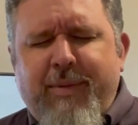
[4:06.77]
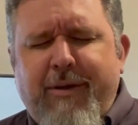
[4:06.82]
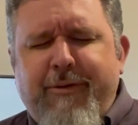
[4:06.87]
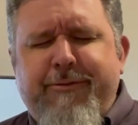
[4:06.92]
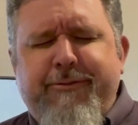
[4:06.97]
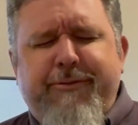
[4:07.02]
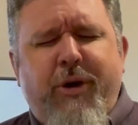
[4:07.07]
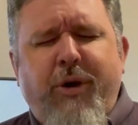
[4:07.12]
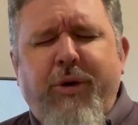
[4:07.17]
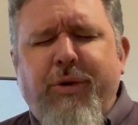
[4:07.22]
We
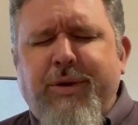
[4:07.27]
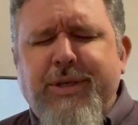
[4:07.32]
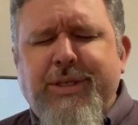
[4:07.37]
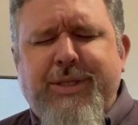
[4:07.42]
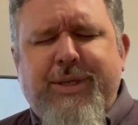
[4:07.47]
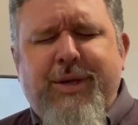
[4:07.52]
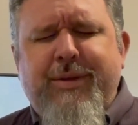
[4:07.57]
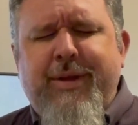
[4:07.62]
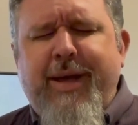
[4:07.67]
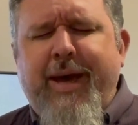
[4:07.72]

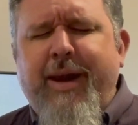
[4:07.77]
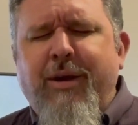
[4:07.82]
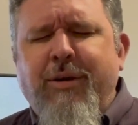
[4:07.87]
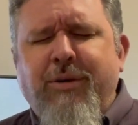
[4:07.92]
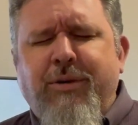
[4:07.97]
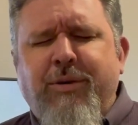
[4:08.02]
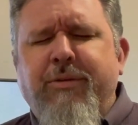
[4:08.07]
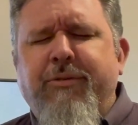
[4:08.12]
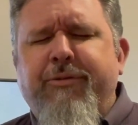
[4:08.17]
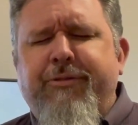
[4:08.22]
focused on that
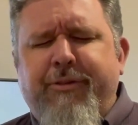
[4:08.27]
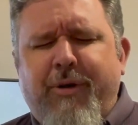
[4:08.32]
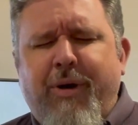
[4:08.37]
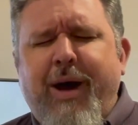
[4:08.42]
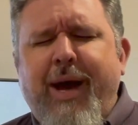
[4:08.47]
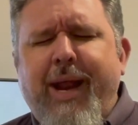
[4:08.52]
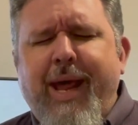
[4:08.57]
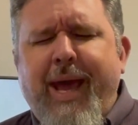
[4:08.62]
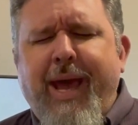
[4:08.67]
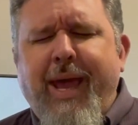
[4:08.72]
on Good
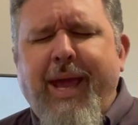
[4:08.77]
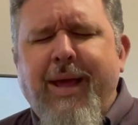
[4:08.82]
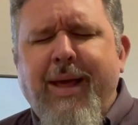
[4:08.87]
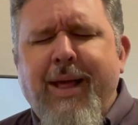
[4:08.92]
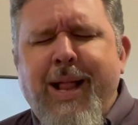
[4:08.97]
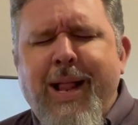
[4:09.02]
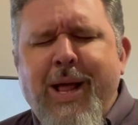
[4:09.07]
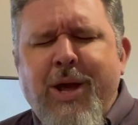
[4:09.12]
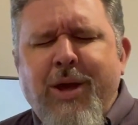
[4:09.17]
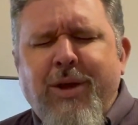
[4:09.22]
Friday.
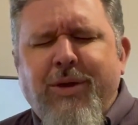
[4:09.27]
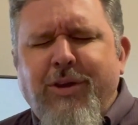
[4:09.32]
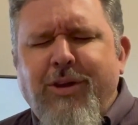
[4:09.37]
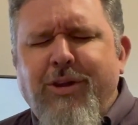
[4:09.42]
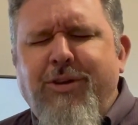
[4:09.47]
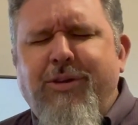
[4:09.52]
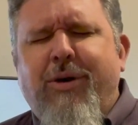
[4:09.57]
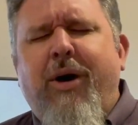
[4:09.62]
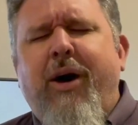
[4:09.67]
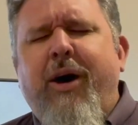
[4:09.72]

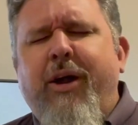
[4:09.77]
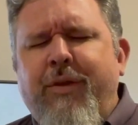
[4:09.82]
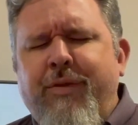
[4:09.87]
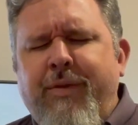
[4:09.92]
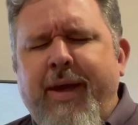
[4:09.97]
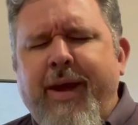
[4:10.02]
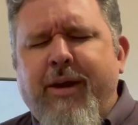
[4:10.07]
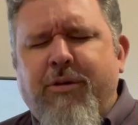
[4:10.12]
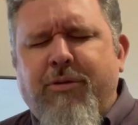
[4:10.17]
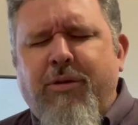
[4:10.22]
You died on
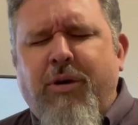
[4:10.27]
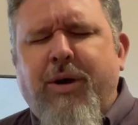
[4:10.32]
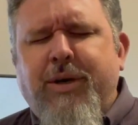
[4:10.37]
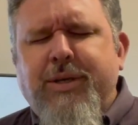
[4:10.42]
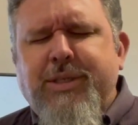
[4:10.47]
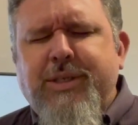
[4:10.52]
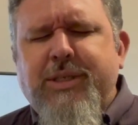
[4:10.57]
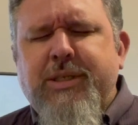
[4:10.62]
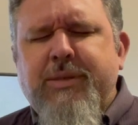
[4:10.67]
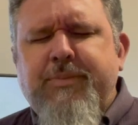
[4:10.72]
that
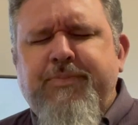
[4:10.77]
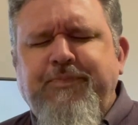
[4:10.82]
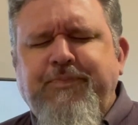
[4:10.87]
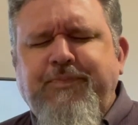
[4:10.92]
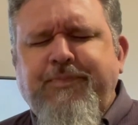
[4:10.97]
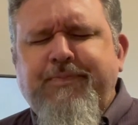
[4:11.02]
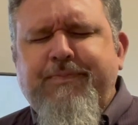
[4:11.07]
cross,